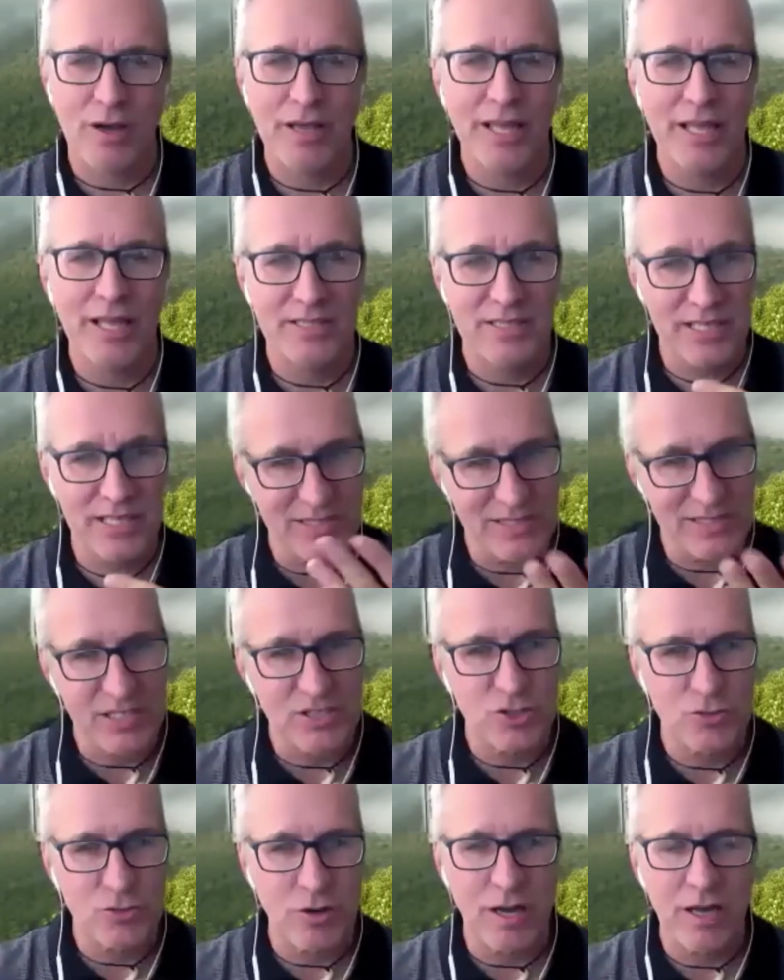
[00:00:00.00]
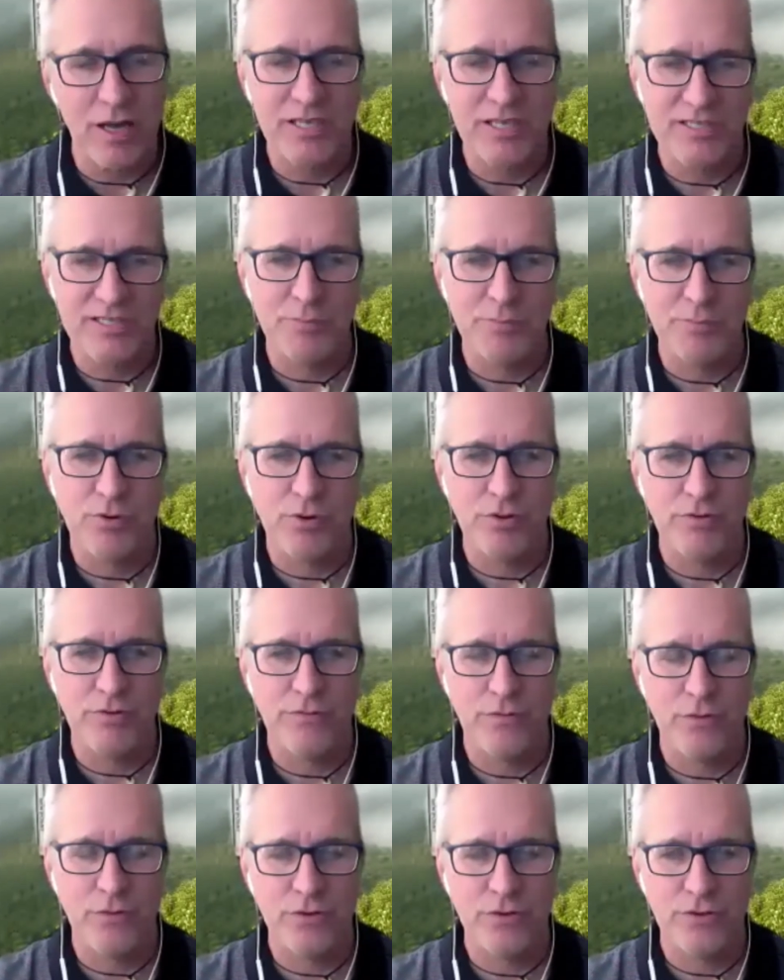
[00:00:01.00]
And this extra is important
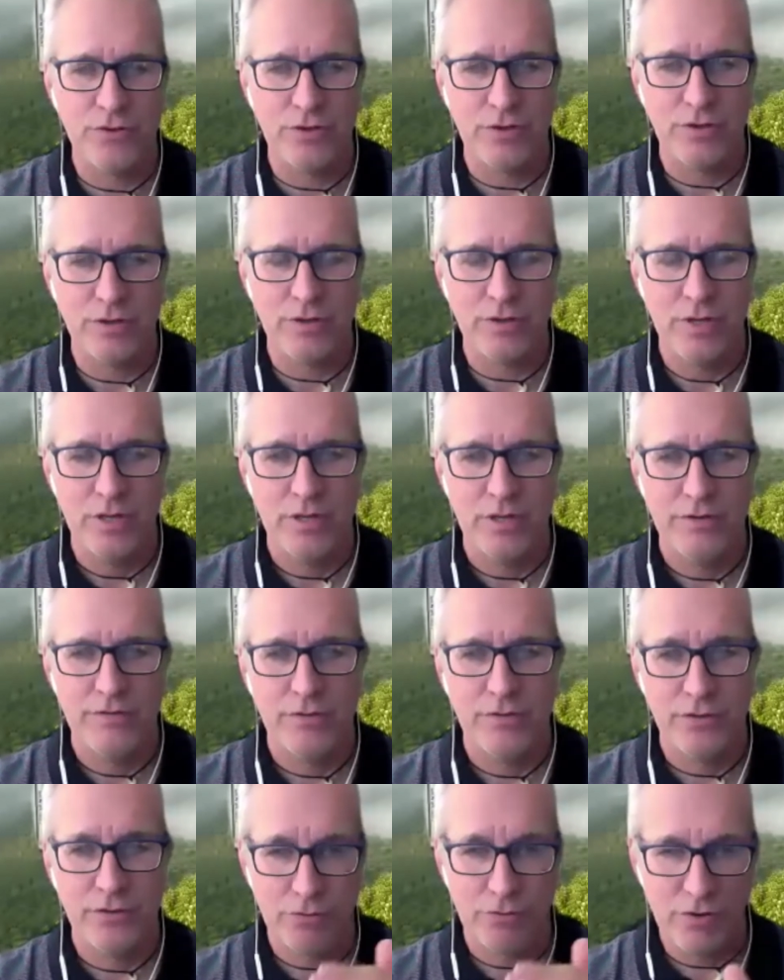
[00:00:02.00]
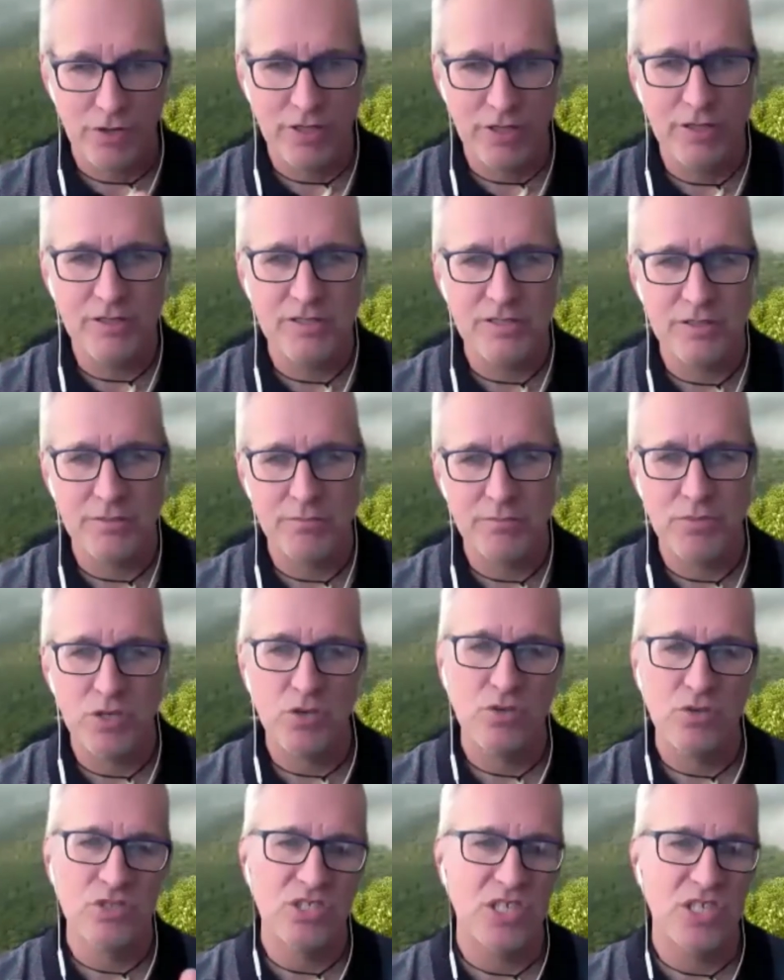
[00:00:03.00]
for the rodents,
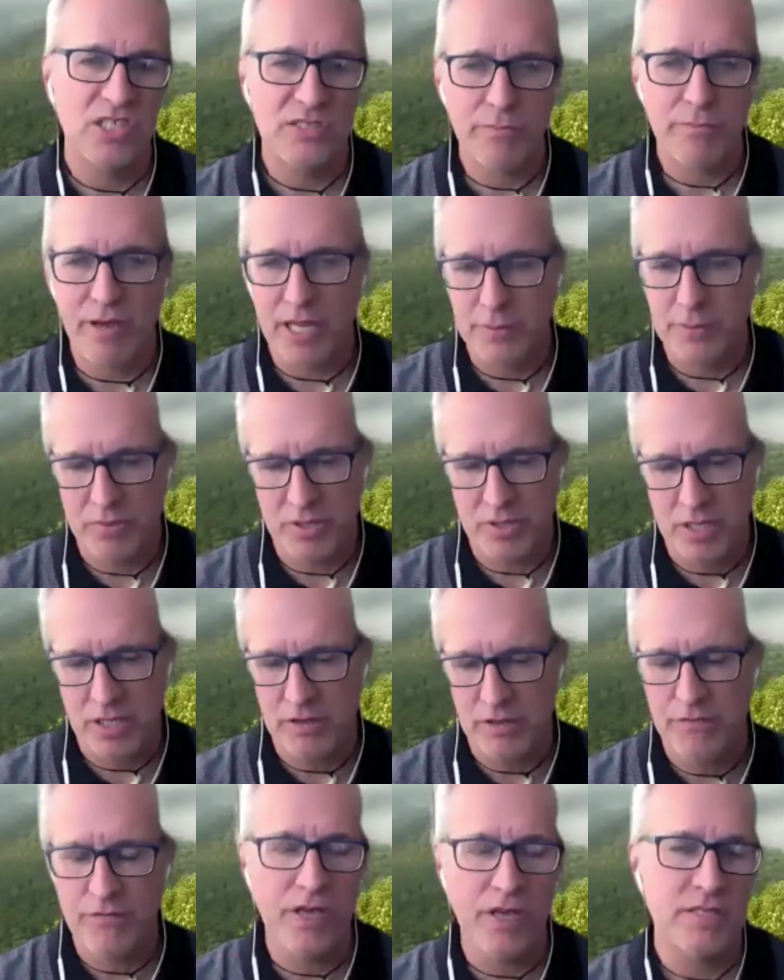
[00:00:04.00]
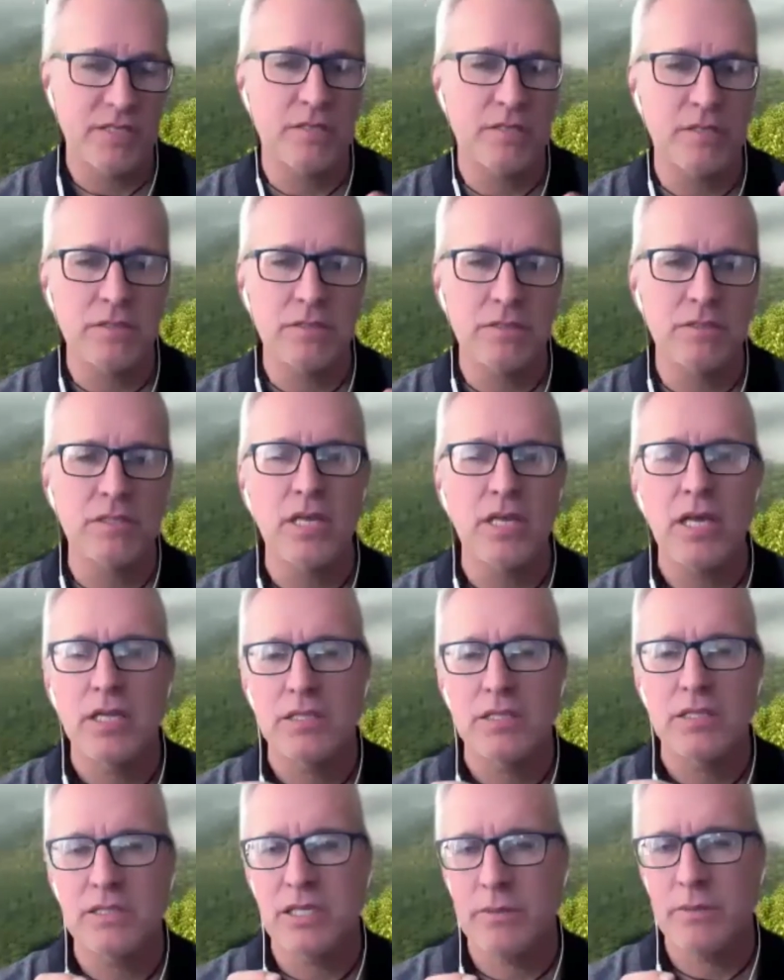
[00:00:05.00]
because seeds might be infested.
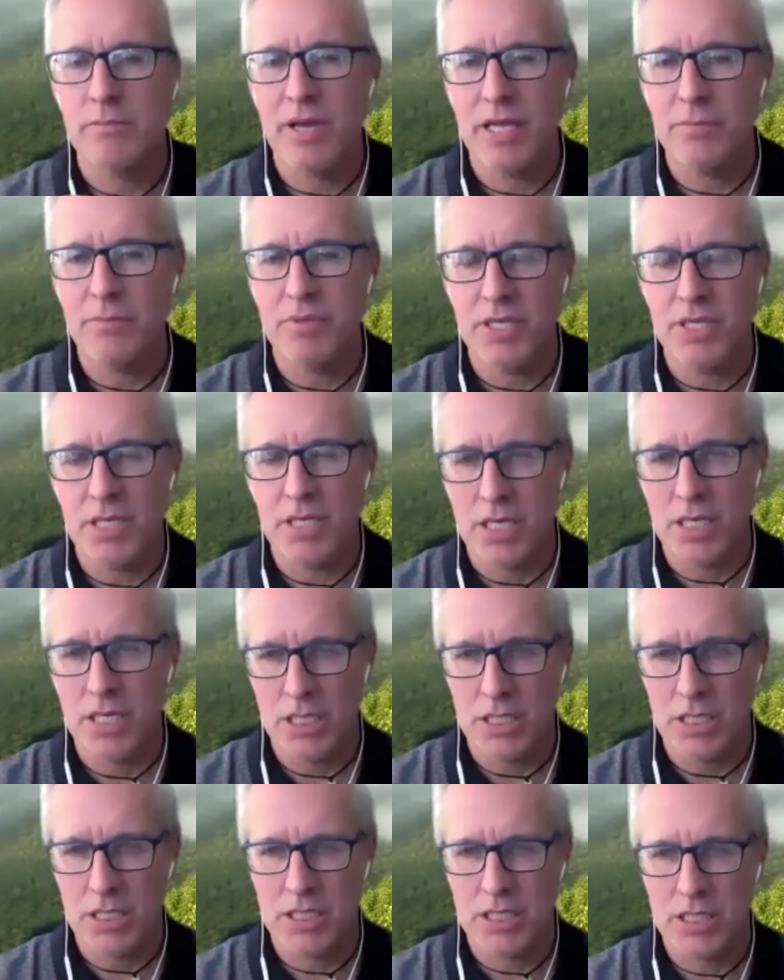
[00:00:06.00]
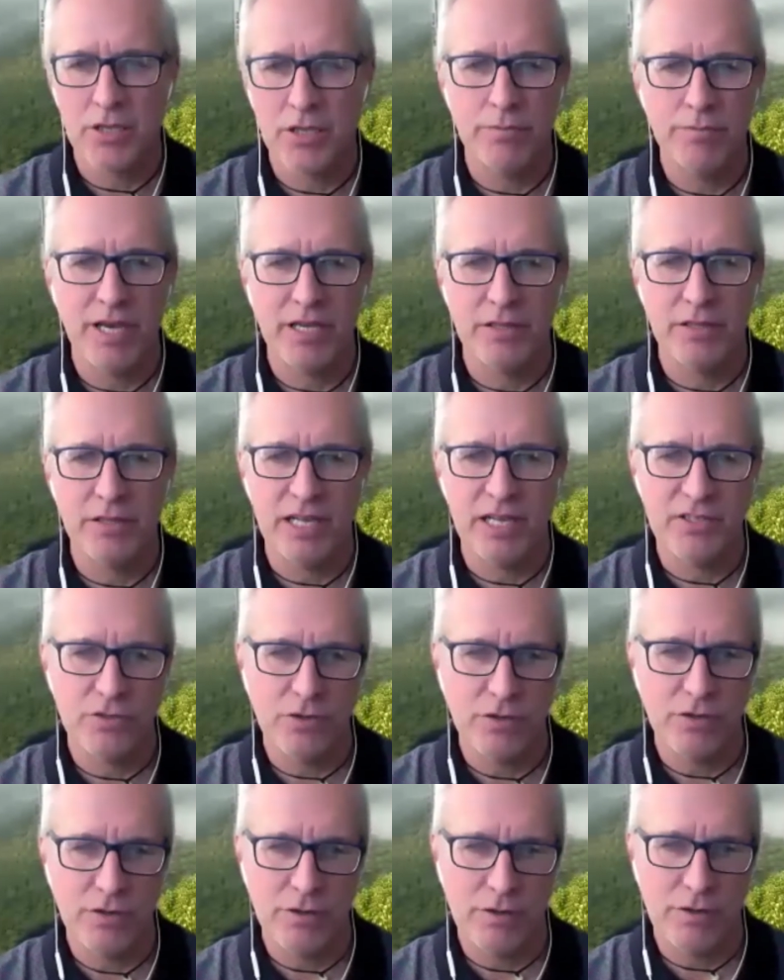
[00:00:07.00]
They might be taken by
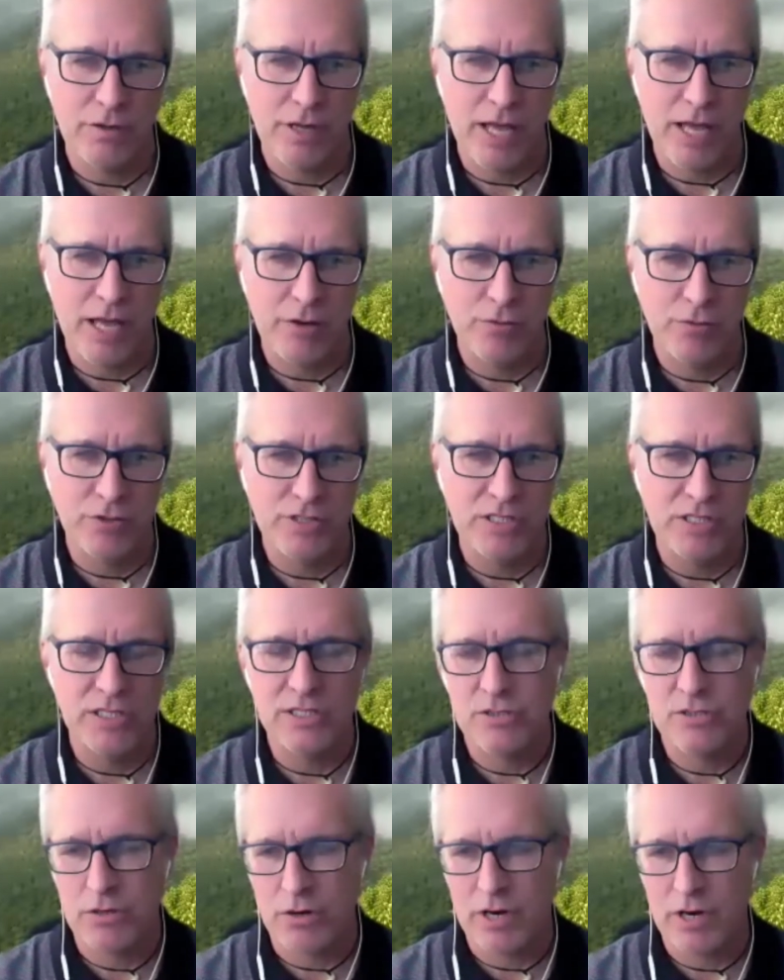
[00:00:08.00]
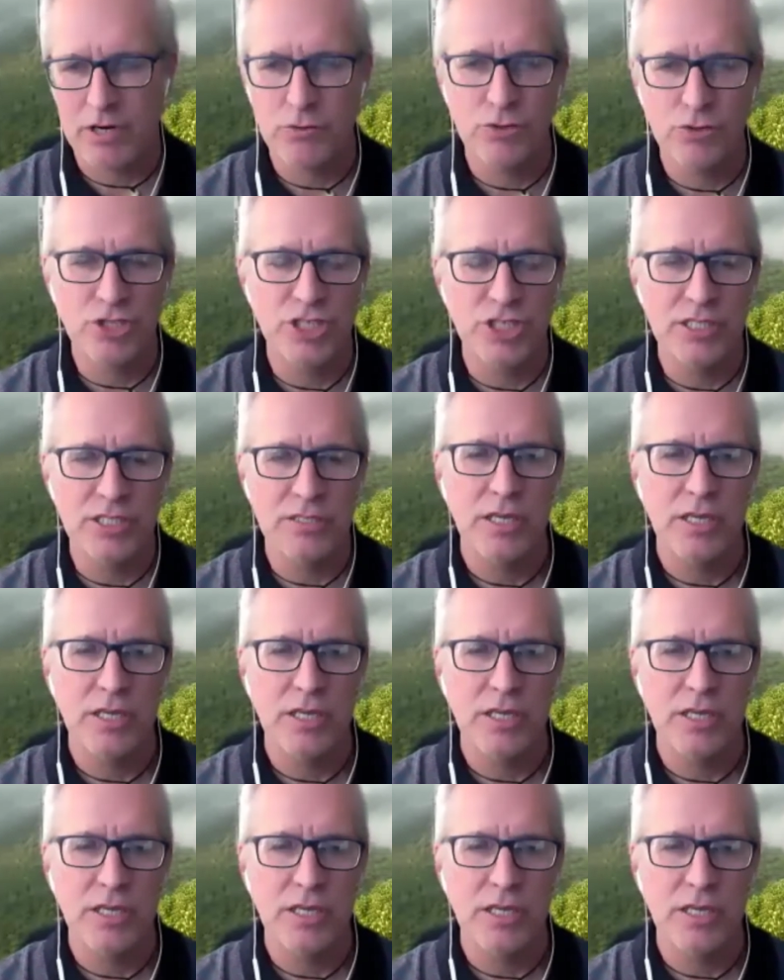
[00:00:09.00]
another agoutis or akushis